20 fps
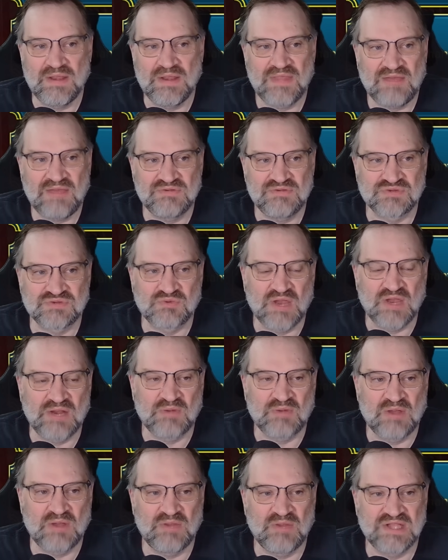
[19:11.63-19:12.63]
That was right
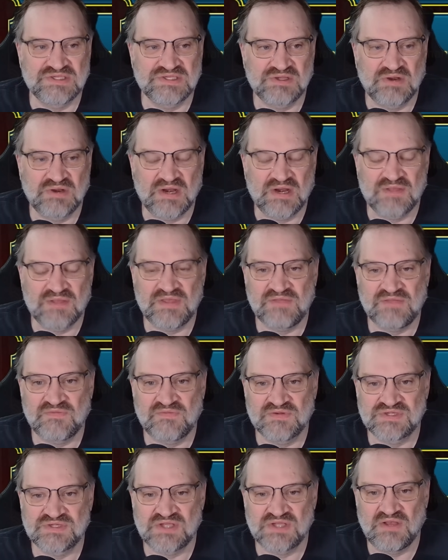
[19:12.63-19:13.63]
around when I started. I think
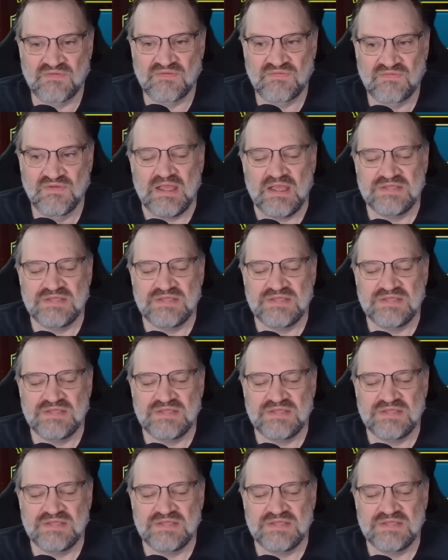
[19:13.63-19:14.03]
Versulf